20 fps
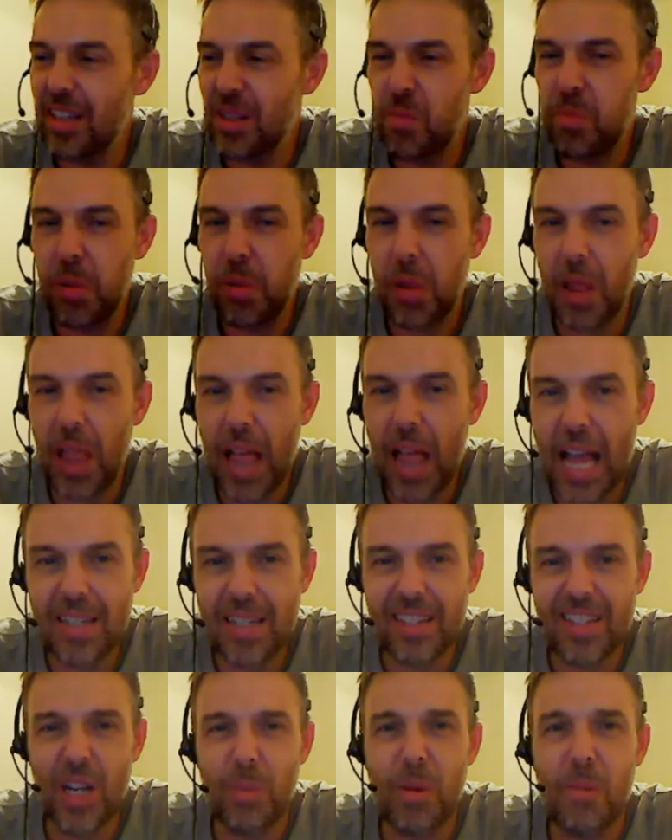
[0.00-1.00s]
plastic.
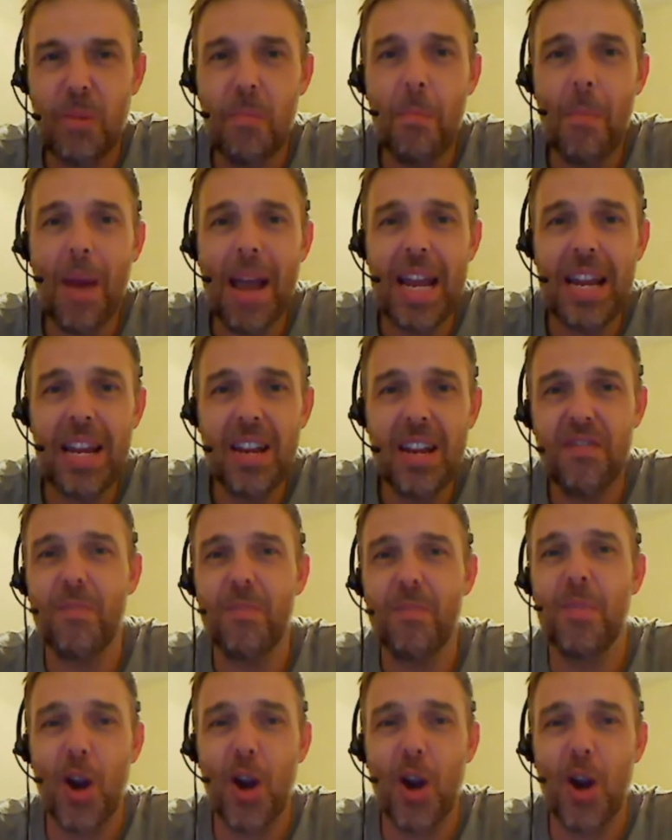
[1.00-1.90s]
It's got to be mined from the